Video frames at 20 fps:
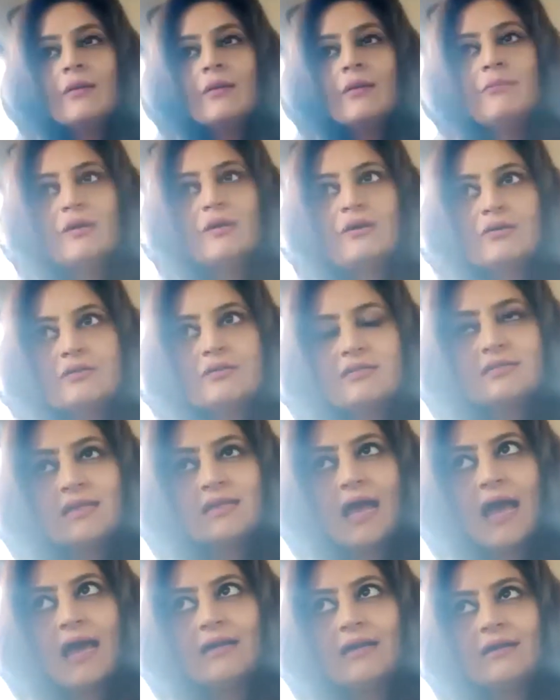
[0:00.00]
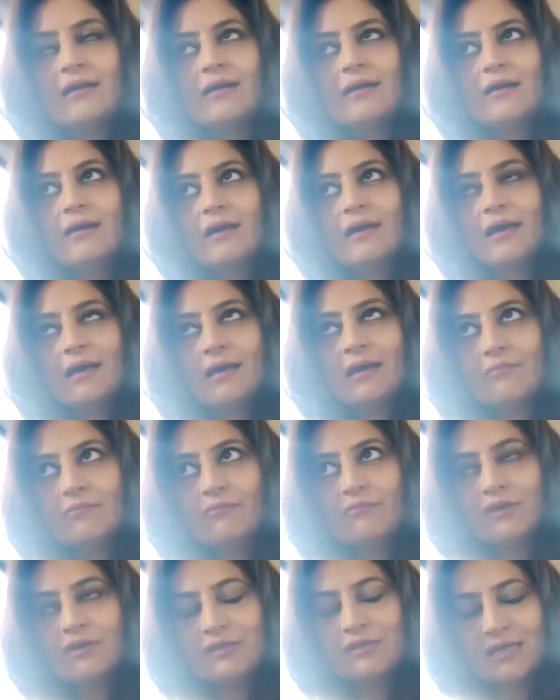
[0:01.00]
because at
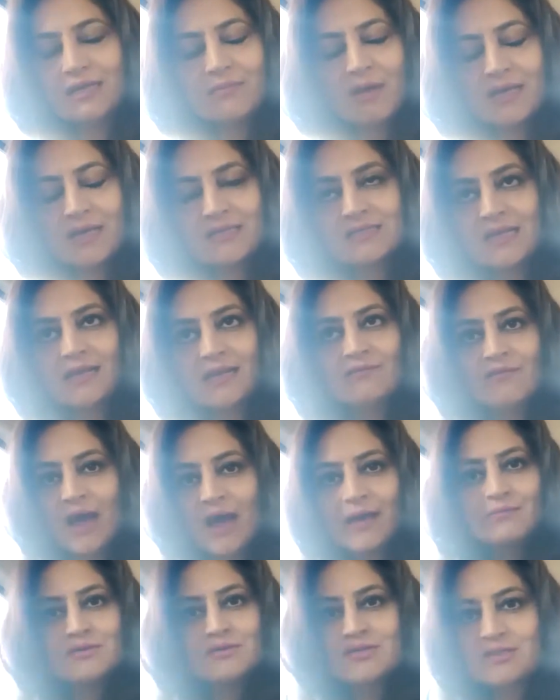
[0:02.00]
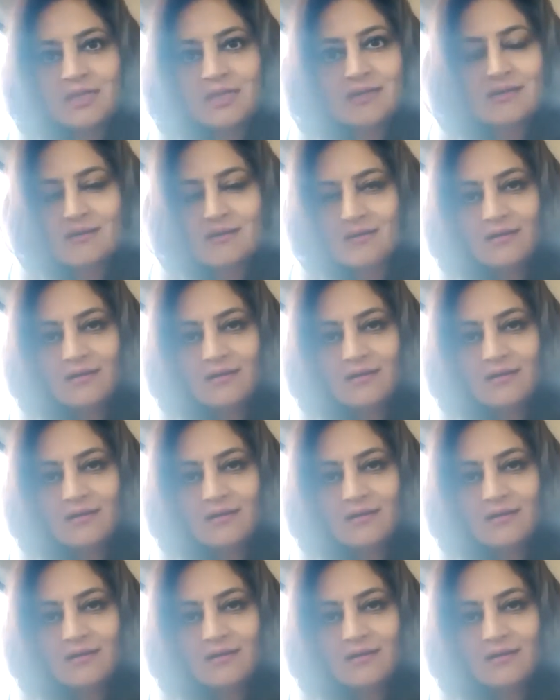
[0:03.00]
within myself, I'm still